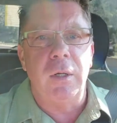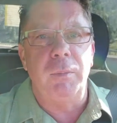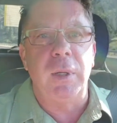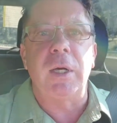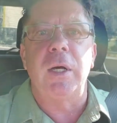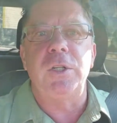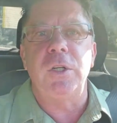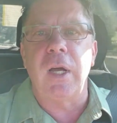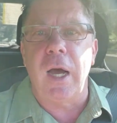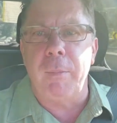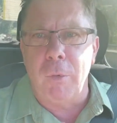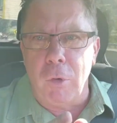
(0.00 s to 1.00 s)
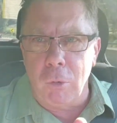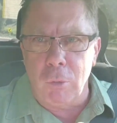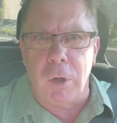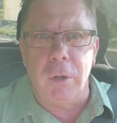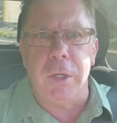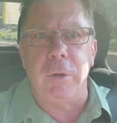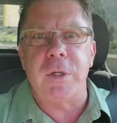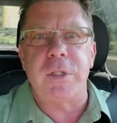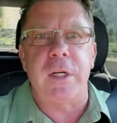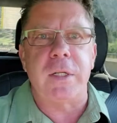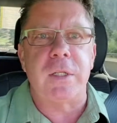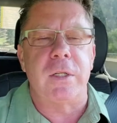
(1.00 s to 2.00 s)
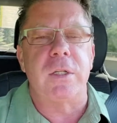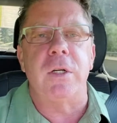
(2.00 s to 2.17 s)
because you got more rolling resistance.